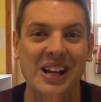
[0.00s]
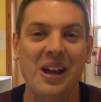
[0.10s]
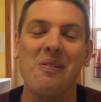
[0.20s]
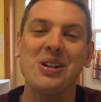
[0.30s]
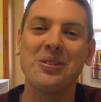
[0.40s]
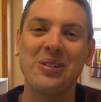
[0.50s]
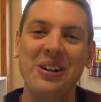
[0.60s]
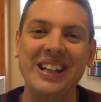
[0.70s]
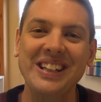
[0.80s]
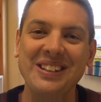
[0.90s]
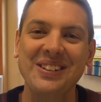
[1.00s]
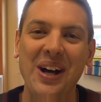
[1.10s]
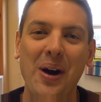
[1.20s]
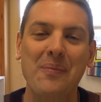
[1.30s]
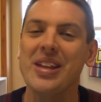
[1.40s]
When you read the
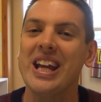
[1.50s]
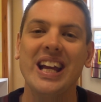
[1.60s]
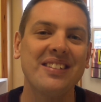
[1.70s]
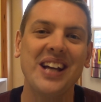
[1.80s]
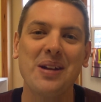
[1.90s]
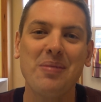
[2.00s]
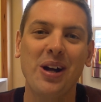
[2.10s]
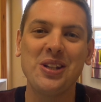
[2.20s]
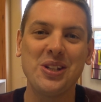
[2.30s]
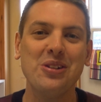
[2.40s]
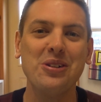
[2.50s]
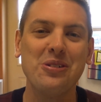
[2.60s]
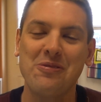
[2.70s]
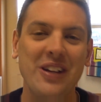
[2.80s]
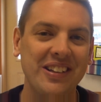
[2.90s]
psalm, it's not about you
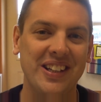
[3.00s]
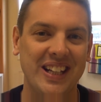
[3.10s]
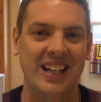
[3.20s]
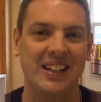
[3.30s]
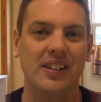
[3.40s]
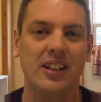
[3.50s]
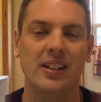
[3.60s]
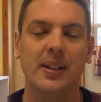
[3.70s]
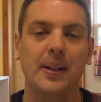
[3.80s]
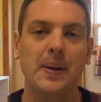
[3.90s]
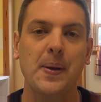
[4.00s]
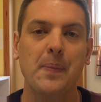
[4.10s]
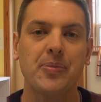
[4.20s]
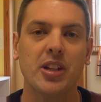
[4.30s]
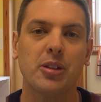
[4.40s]
fixing it.
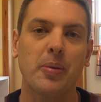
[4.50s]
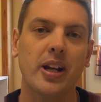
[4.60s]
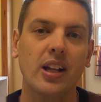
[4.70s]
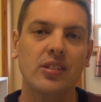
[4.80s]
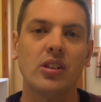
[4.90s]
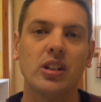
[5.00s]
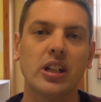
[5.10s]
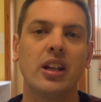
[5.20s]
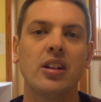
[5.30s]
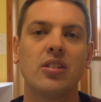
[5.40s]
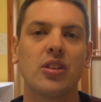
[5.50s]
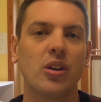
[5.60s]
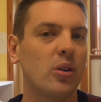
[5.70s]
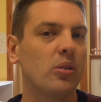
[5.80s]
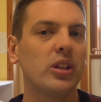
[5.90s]
It's about us looking to the
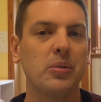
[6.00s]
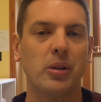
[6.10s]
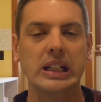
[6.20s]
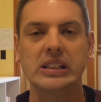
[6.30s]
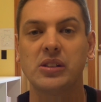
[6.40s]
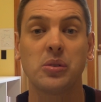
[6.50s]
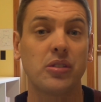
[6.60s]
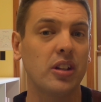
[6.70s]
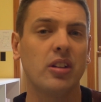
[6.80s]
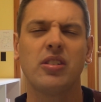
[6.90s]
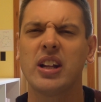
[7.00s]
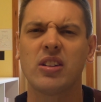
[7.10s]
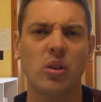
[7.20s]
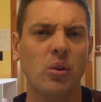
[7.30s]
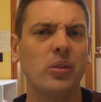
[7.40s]
Holy One who sits on his
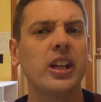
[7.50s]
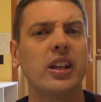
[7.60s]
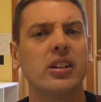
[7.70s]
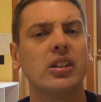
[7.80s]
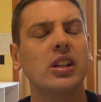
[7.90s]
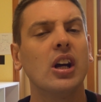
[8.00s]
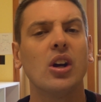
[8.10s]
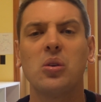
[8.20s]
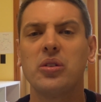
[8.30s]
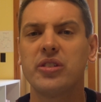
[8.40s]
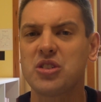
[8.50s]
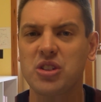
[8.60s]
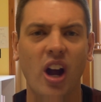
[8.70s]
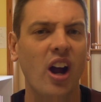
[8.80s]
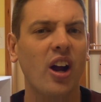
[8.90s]
holy hill, who is in
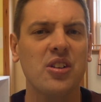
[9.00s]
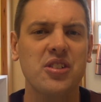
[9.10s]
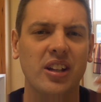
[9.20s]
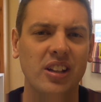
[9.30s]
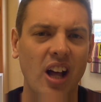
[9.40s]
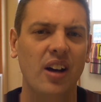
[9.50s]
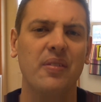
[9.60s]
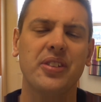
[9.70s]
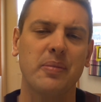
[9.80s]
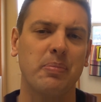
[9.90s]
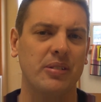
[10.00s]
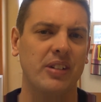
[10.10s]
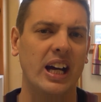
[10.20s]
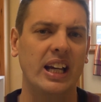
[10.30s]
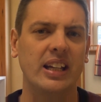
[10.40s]
charge and loves and
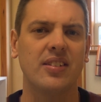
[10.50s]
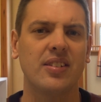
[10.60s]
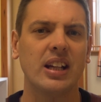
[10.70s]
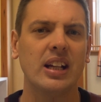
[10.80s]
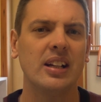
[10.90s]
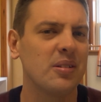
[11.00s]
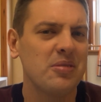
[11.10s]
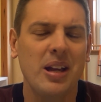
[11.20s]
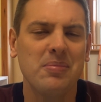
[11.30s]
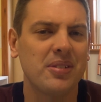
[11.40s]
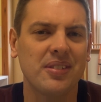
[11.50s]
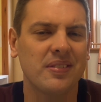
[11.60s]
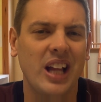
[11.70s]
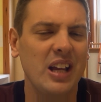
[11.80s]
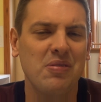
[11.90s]
provides. Sometimes
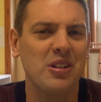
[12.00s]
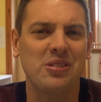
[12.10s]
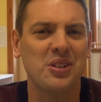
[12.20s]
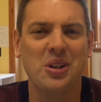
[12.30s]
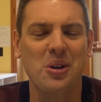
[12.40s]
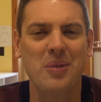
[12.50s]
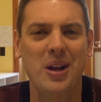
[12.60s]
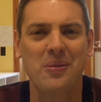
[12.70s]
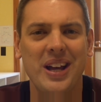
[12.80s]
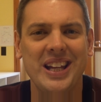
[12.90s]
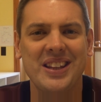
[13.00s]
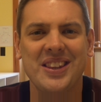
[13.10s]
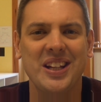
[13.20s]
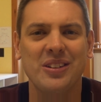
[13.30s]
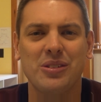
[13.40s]
life doesn't go my way and
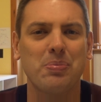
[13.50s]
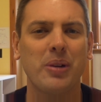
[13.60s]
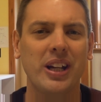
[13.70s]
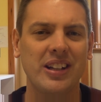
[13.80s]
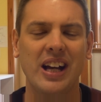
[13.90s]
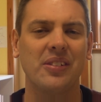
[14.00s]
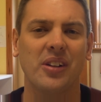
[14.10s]
things break down.